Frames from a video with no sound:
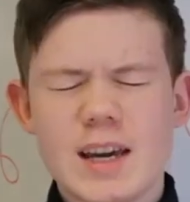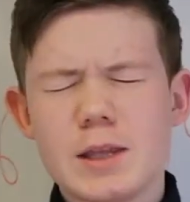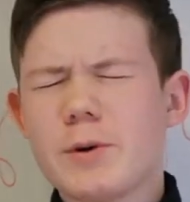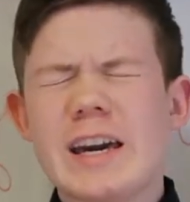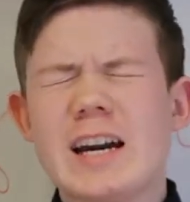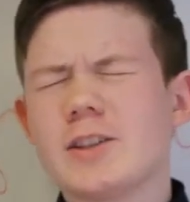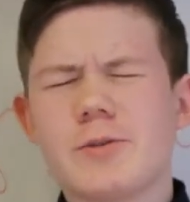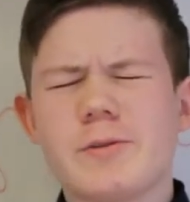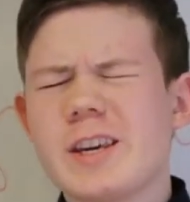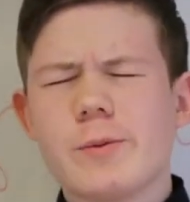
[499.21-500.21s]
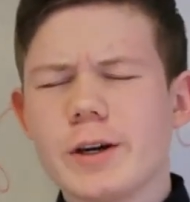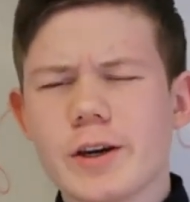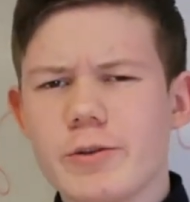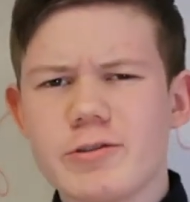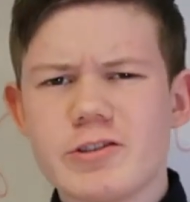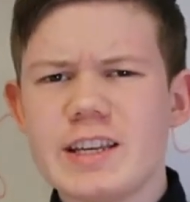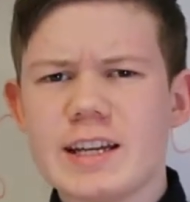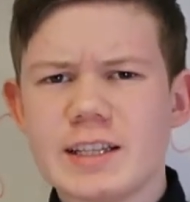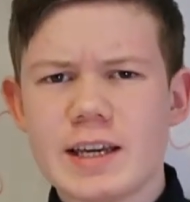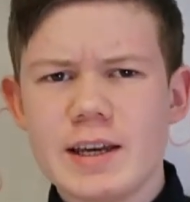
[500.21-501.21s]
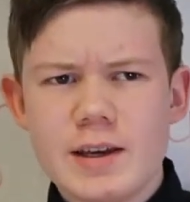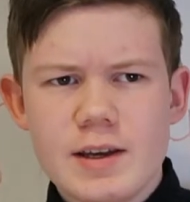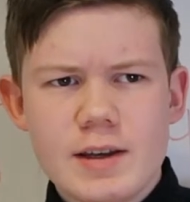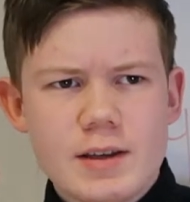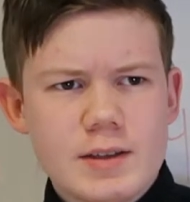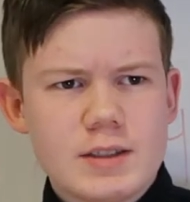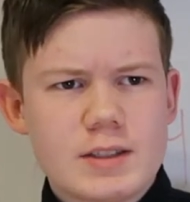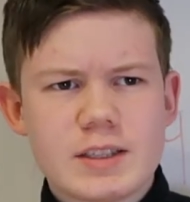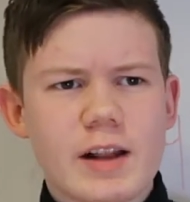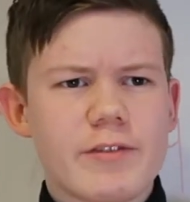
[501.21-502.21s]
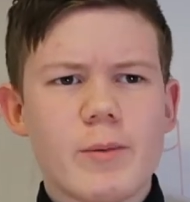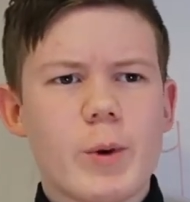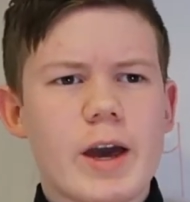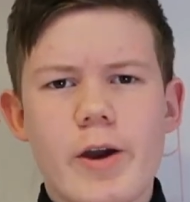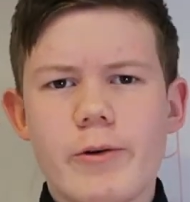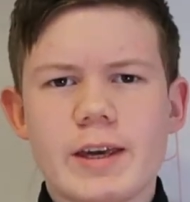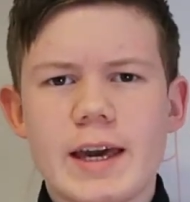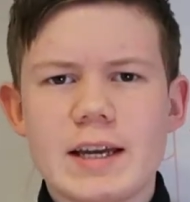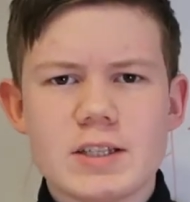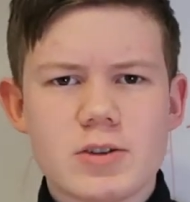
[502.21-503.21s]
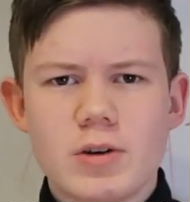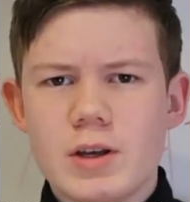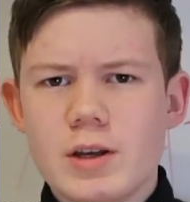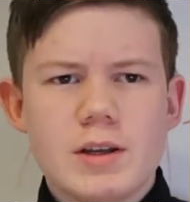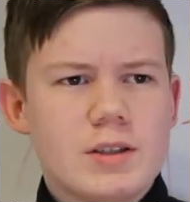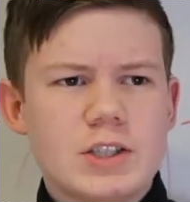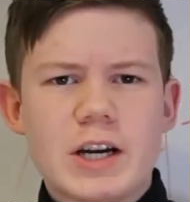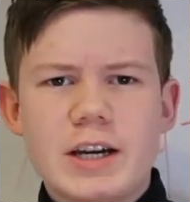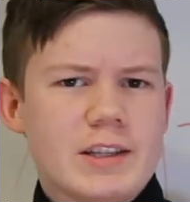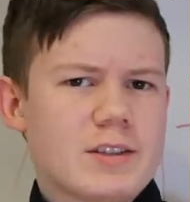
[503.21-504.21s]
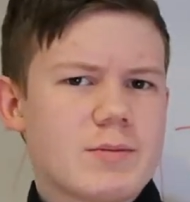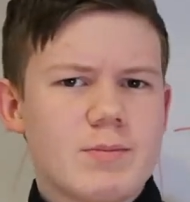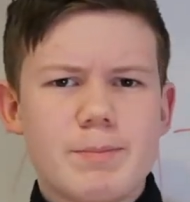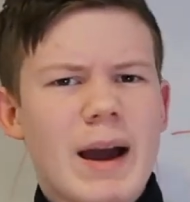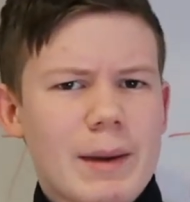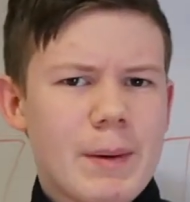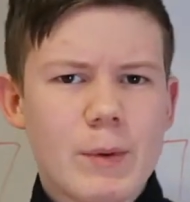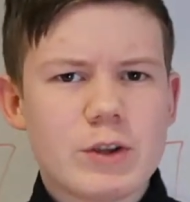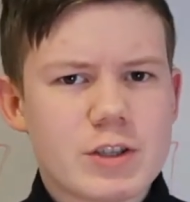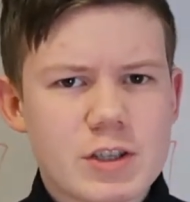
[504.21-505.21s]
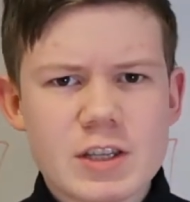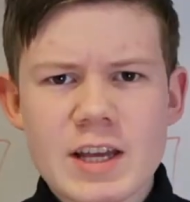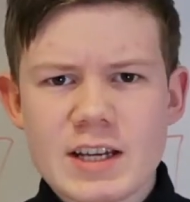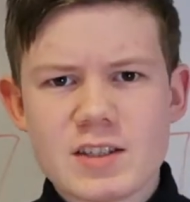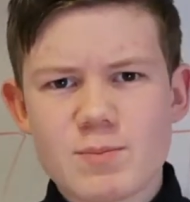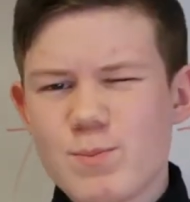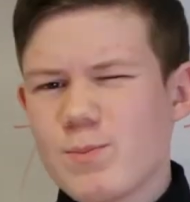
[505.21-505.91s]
Anyway, I don't think we're going to see any self-aware hurricanes or giant magma monsters the next